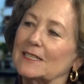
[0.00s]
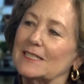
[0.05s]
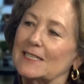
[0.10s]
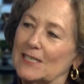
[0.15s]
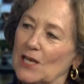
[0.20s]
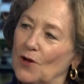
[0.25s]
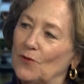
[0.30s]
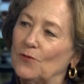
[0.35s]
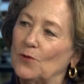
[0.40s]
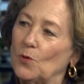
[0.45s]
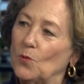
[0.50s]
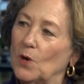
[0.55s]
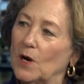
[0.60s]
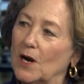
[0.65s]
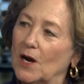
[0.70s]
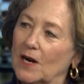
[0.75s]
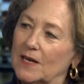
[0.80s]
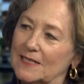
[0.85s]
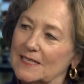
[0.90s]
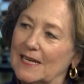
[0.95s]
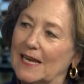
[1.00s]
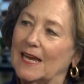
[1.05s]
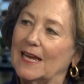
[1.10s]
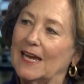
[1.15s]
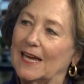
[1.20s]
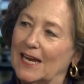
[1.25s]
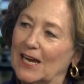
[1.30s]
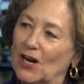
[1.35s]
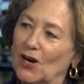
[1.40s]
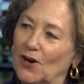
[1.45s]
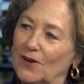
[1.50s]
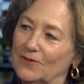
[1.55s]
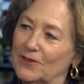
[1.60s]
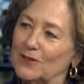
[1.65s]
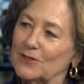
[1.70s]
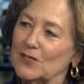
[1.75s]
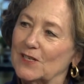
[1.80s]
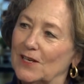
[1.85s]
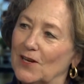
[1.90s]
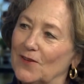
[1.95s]
self-aware and taking care of
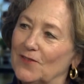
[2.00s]
yourself.